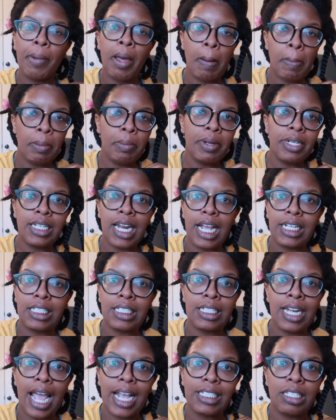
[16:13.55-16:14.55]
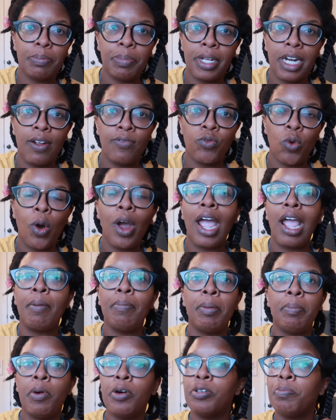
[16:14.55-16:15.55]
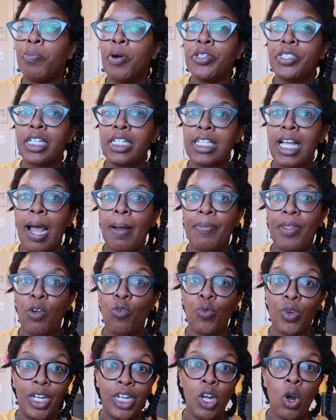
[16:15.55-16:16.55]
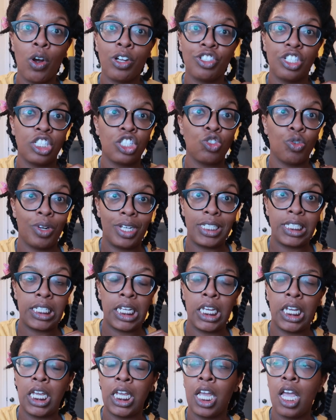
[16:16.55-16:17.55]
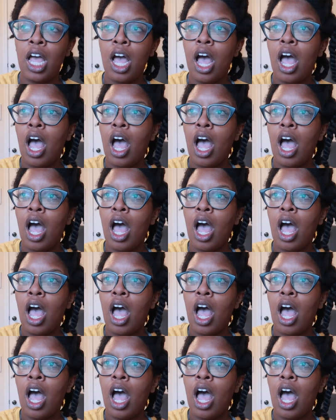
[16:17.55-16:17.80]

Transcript: I'm gonna be nice nice and put in 4a but mo most of the time they really are just 3c